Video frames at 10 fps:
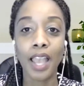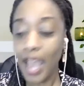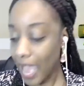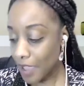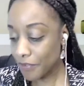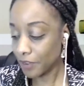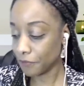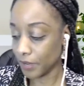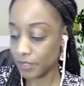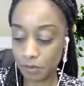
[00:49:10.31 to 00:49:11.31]
I've had
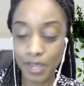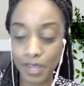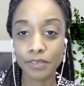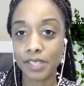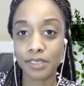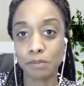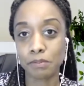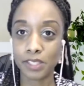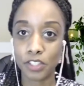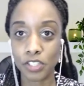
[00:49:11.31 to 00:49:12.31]
friends of mine, I've sent them
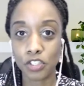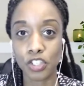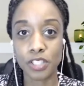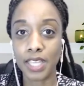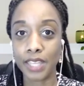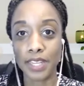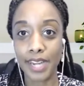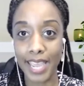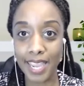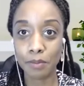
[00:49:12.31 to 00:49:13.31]
messages just to get the
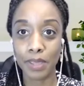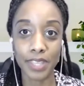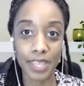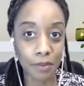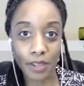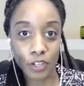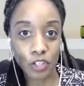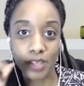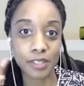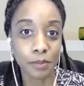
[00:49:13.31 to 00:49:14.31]
name and the email
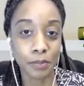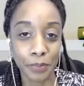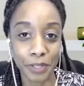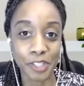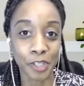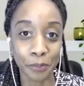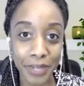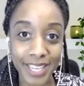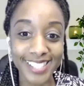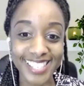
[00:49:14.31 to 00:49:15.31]
address of people at certain
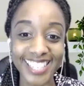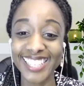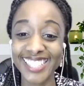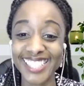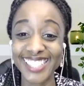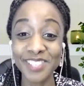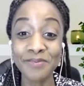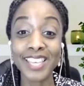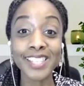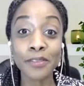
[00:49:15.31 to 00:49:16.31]
places.
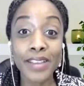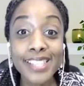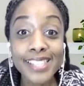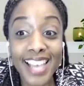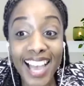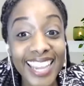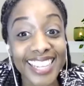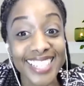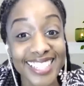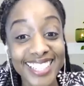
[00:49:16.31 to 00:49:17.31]
because they're
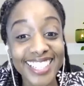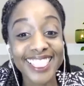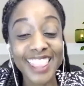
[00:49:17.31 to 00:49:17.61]
inside. They